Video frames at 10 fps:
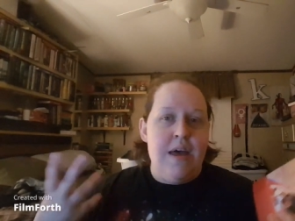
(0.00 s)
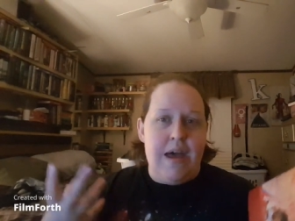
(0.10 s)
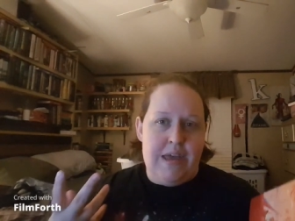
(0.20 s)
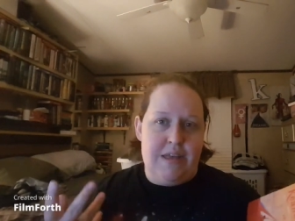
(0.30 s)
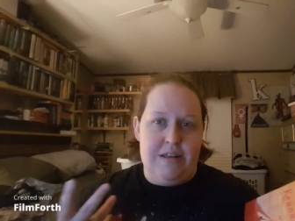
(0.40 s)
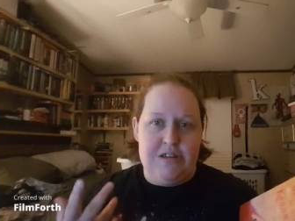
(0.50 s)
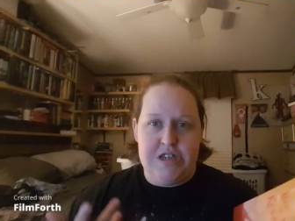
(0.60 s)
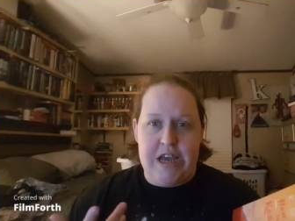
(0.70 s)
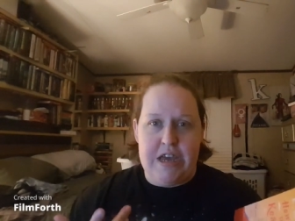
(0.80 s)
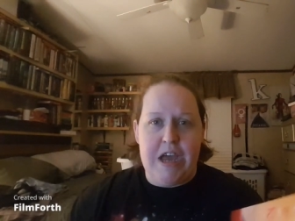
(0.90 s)
and
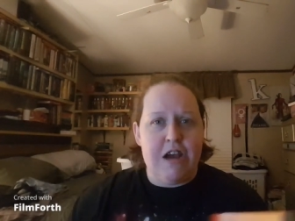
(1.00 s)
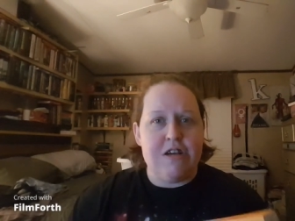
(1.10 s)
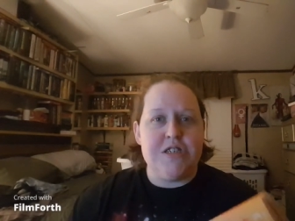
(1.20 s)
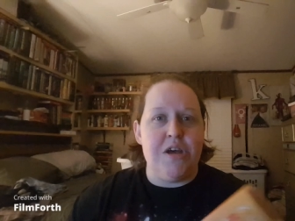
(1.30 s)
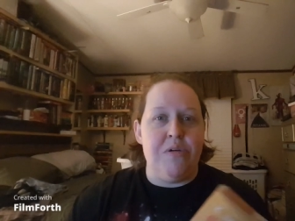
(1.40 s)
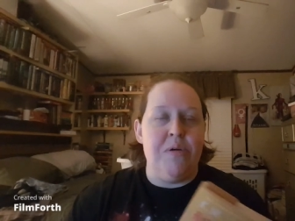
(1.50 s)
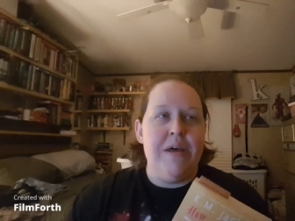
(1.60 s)
shaggy hair so